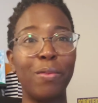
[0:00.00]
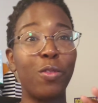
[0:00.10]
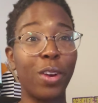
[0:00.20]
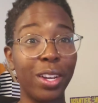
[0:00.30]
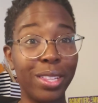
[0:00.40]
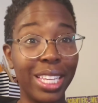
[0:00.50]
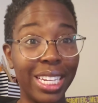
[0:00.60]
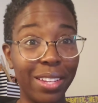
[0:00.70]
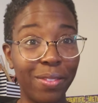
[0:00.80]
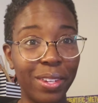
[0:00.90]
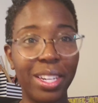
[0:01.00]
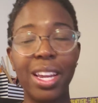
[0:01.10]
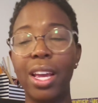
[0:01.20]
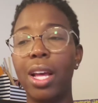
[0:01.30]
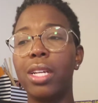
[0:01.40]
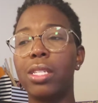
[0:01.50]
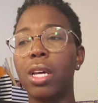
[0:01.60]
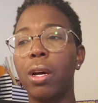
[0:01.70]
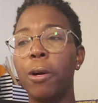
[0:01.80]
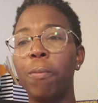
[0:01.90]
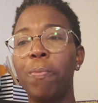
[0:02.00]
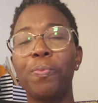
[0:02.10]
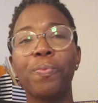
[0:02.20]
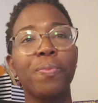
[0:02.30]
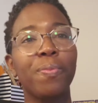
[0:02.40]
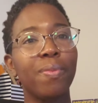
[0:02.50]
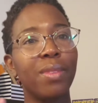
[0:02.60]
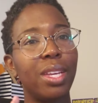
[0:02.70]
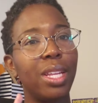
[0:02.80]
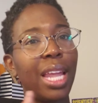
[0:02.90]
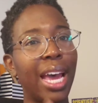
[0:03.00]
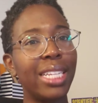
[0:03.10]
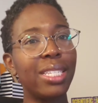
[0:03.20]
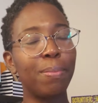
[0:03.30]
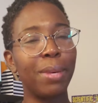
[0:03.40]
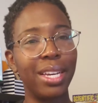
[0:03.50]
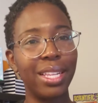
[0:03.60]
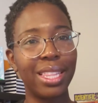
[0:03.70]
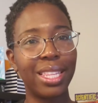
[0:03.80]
for healthy living. So last month,